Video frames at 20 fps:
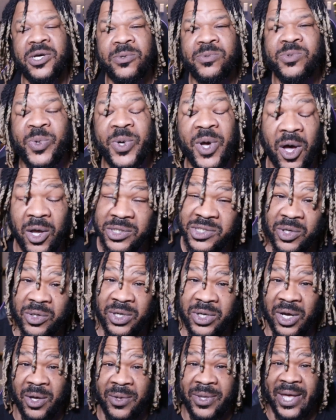We also
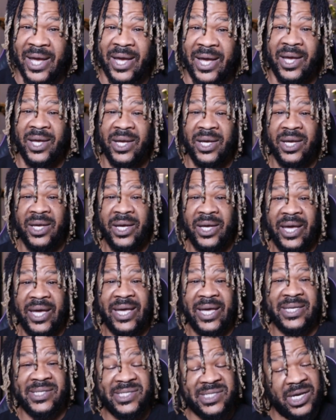know that in
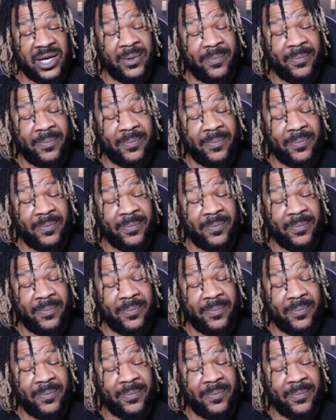some